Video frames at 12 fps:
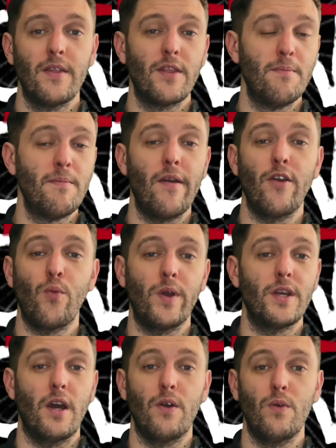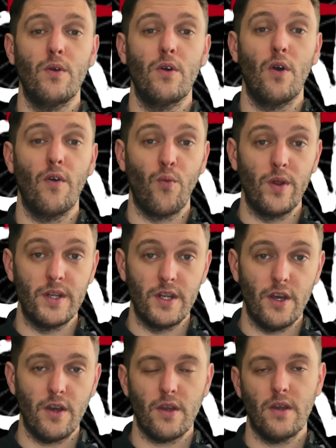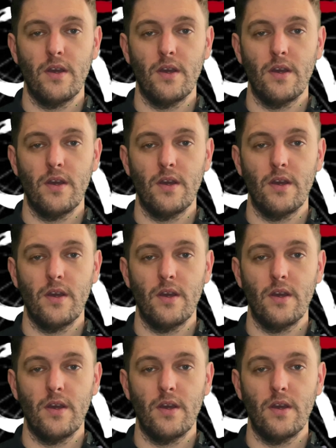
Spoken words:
the Merry Widow of Windy Nook,